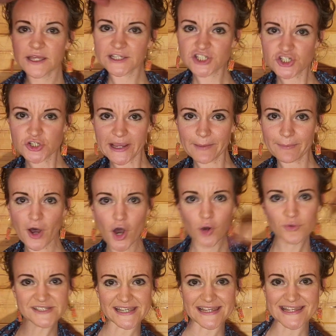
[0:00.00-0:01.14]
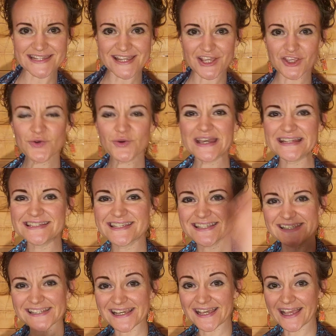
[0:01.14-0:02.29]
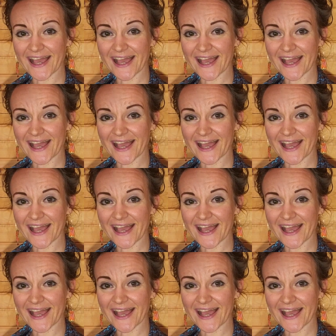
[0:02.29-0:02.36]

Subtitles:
strike poses, you can see